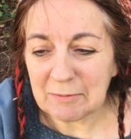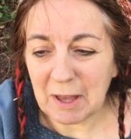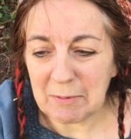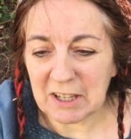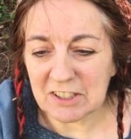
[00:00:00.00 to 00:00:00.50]

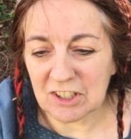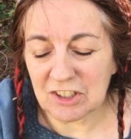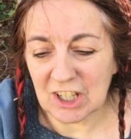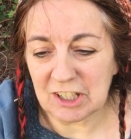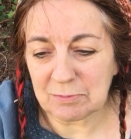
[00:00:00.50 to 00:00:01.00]
Maybe I should
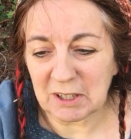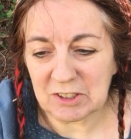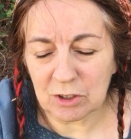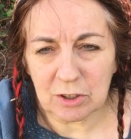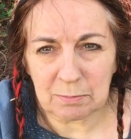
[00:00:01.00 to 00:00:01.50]
change my
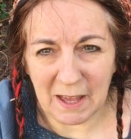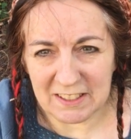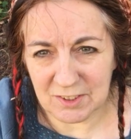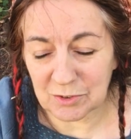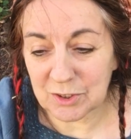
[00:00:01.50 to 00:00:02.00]

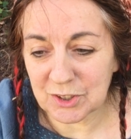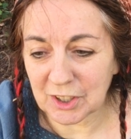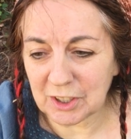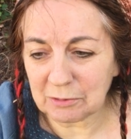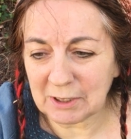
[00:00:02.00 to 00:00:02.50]
toothpaste or
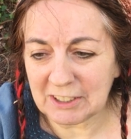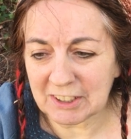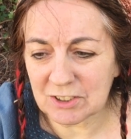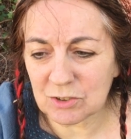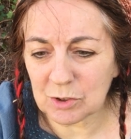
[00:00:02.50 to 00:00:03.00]
start
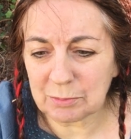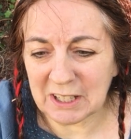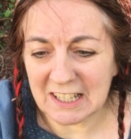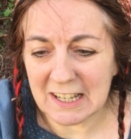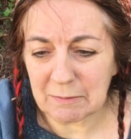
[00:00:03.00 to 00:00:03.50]
wearing
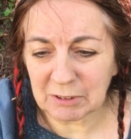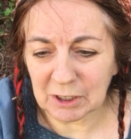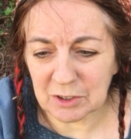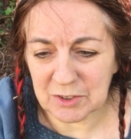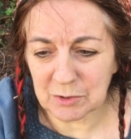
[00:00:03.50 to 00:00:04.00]
strawberry lip
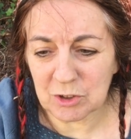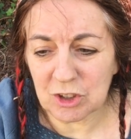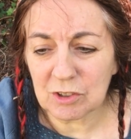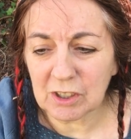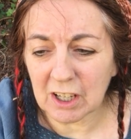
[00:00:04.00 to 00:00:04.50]
gloss or
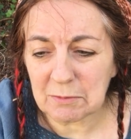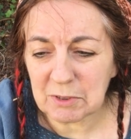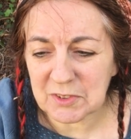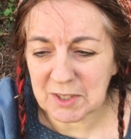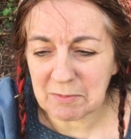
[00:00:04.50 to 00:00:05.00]
chew gum
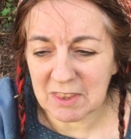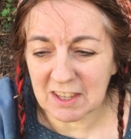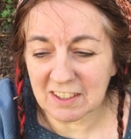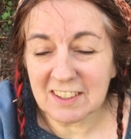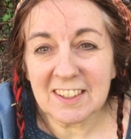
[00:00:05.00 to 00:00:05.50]
or
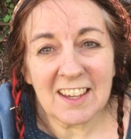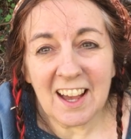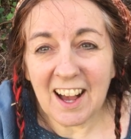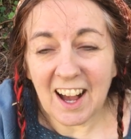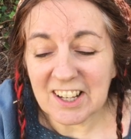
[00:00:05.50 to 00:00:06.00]
something.
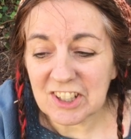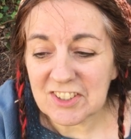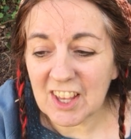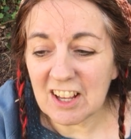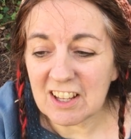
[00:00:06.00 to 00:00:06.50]
I
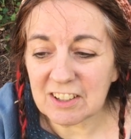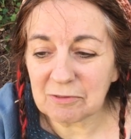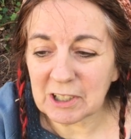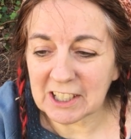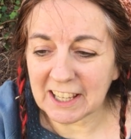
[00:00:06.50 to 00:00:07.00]
just can't
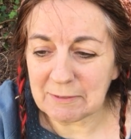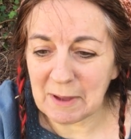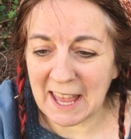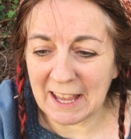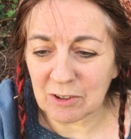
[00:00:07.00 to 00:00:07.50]
work him
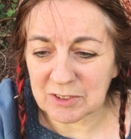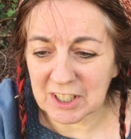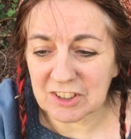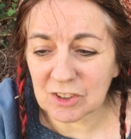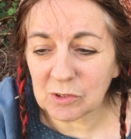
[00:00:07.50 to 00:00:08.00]
out
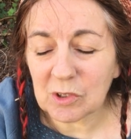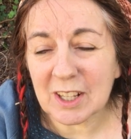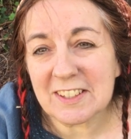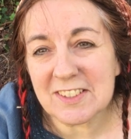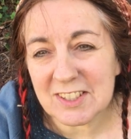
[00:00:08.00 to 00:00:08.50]
at all,
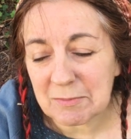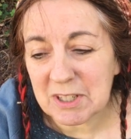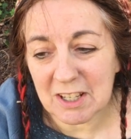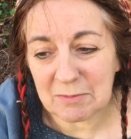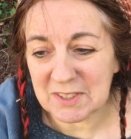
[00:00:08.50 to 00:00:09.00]
and
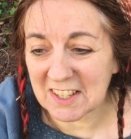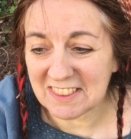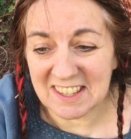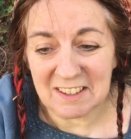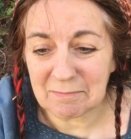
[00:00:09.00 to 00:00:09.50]
sometimes I
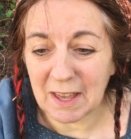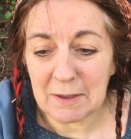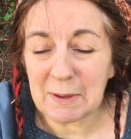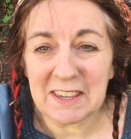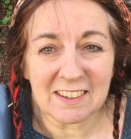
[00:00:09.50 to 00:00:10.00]
think
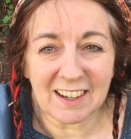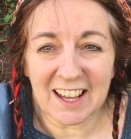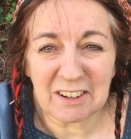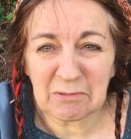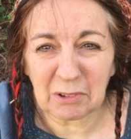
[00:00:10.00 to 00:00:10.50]
maybe I
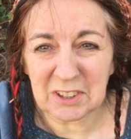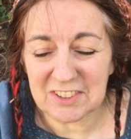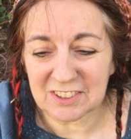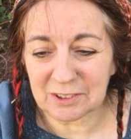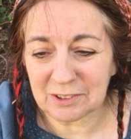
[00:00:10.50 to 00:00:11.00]
don't want
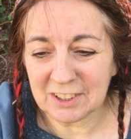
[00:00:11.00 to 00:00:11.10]
to.